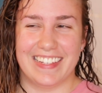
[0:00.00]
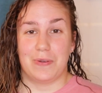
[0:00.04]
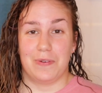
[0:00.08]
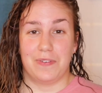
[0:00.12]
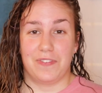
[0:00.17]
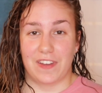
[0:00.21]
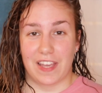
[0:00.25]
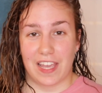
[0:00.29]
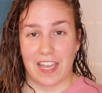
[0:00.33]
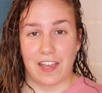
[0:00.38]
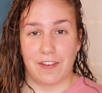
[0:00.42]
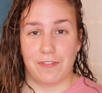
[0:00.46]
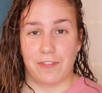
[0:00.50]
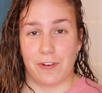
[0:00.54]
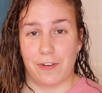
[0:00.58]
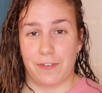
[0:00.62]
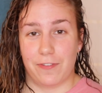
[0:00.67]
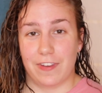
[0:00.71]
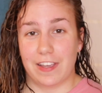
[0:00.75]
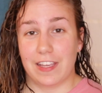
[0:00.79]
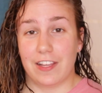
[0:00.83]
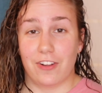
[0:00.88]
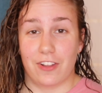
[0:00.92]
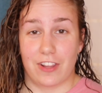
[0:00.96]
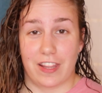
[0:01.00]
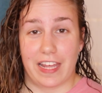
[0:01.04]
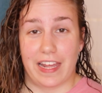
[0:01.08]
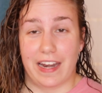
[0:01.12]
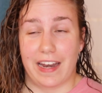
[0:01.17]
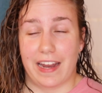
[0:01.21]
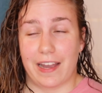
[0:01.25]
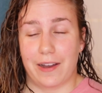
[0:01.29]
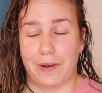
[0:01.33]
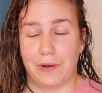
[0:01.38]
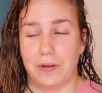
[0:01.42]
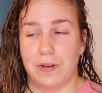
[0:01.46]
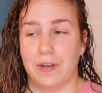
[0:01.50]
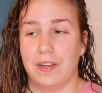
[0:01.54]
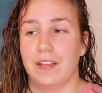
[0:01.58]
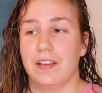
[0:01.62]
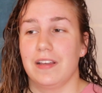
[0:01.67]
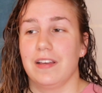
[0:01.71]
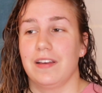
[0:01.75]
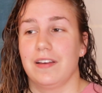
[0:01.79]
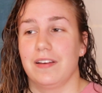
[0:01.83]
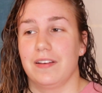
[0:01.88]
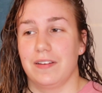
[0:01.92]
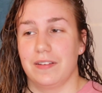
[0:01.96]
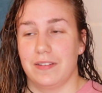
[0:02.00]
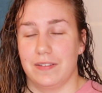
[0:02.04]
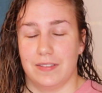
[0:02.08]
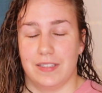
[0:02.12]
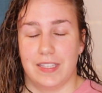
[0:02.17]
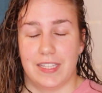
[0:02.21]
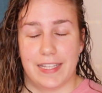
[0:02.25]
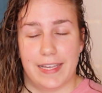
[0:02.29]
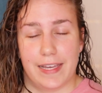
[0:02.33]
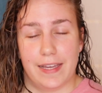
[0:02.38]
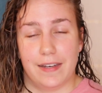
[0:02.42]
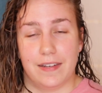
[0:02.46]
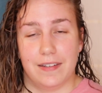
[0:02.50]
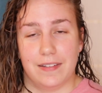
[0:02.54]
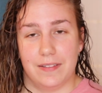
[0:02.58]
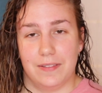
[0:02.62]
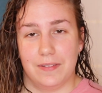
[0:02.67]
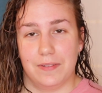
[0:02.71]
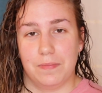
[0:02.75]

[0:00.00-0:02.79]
So if I ever figure that out, then